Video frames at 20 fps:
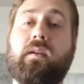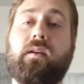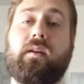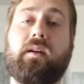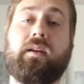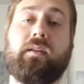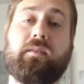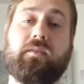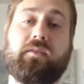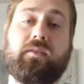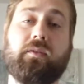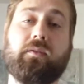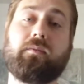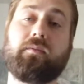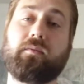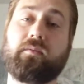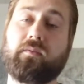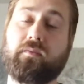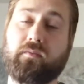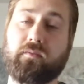All right, so
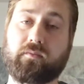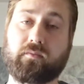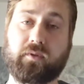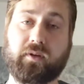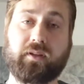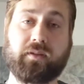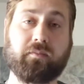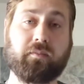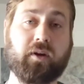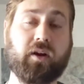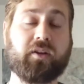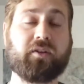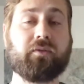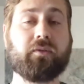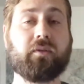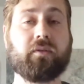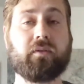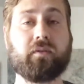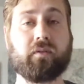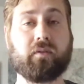read the
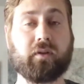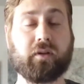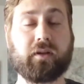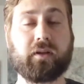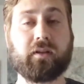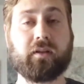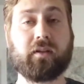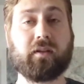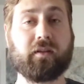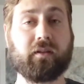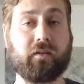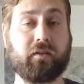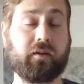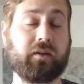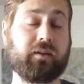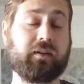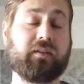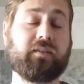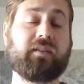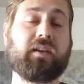module, look
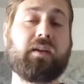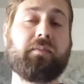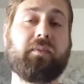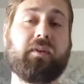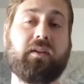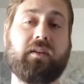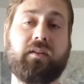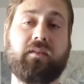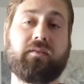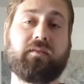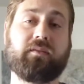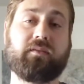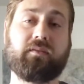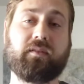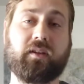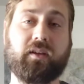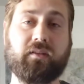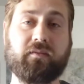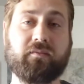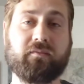at the assignment,
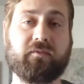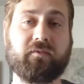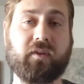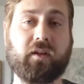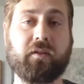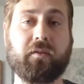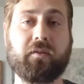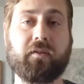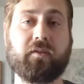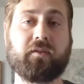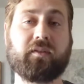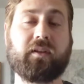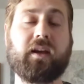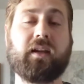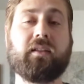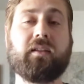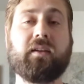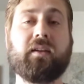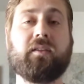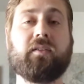and follow those
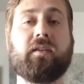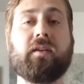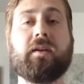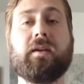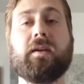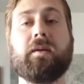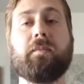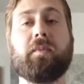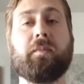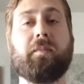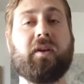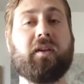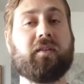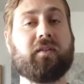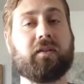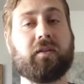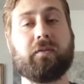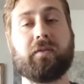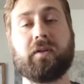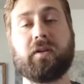guidelines. But
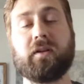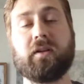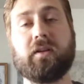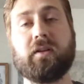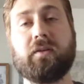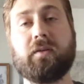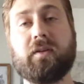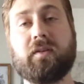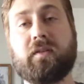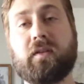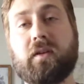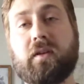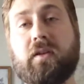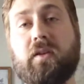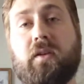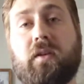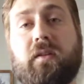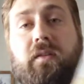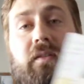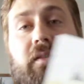basically what you're going to do is
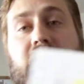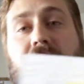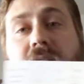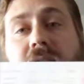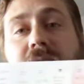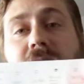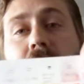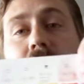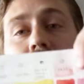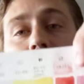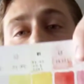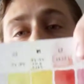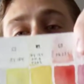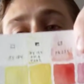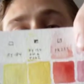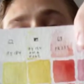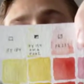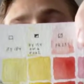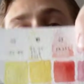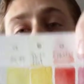you can take a photo,
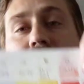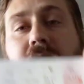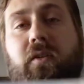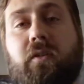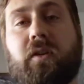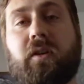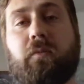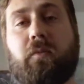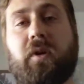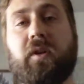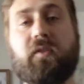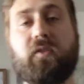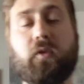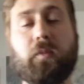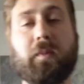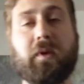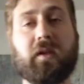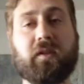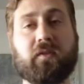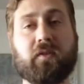and you're going to want to
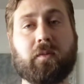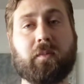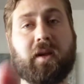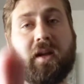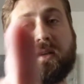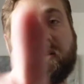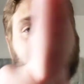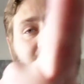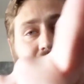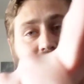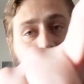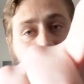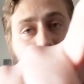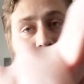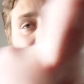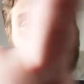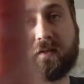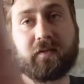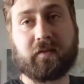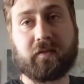zoom in. So imagine, so
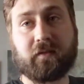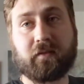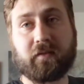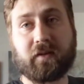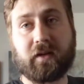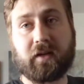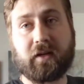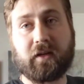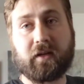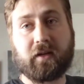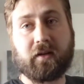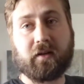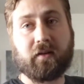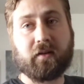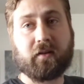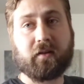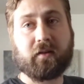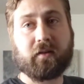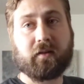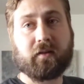this right here,
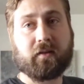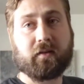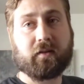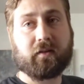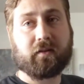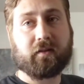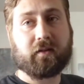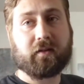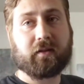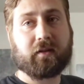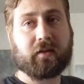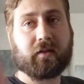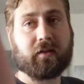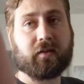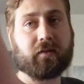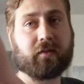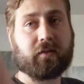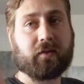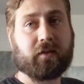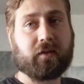
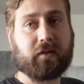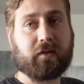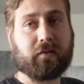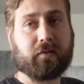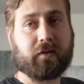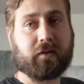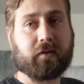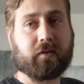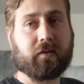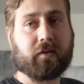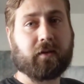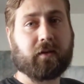there we go.